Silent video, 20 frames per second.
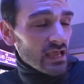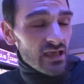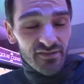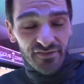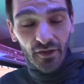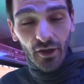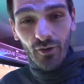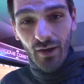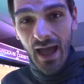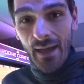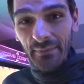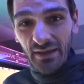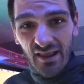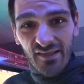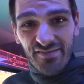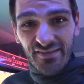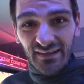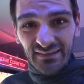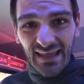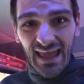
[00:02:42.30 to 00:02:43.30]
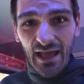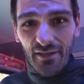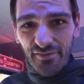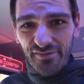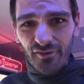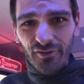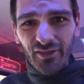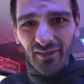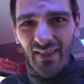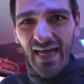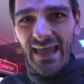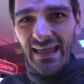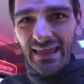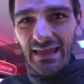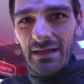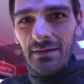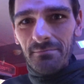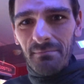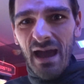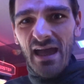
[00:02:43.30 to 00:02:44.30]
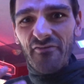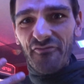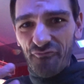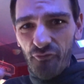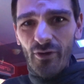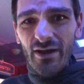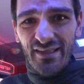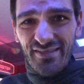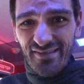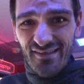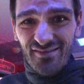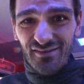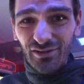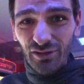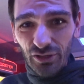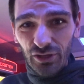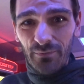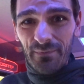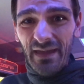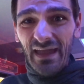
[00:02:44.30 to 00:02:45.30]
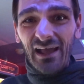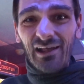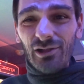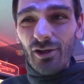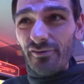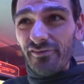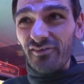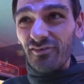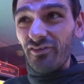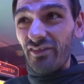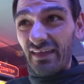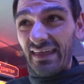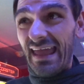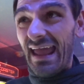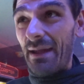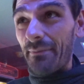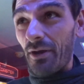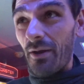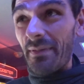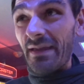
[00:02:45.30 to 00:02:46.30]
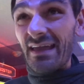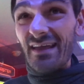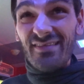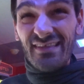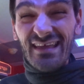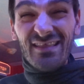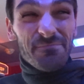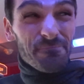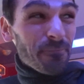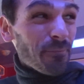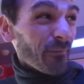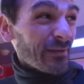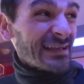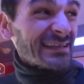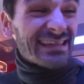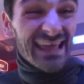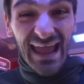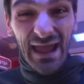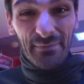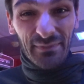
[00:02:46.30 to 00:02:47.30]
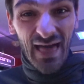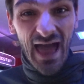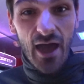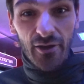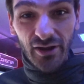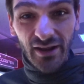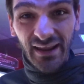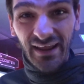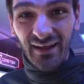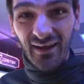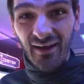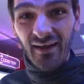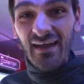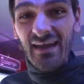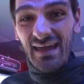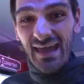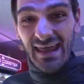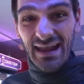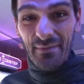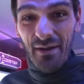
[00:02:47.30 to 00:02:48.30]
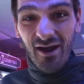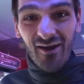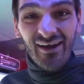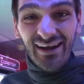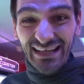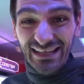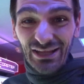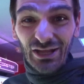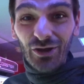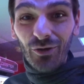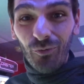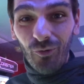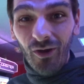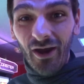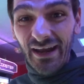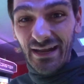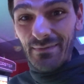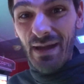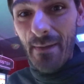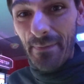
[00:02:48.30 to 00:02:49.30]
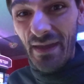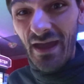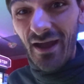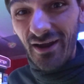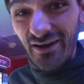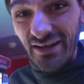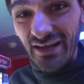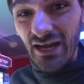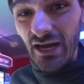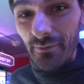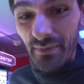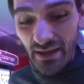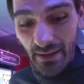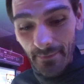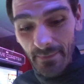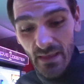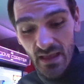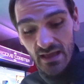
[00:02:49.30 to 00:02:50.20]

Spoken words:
So I'm gonna sit down so that like my voice is a little bit closer to the camera because it's pretty damn loud in here, and I'm already a little worried it might be hard to hear me.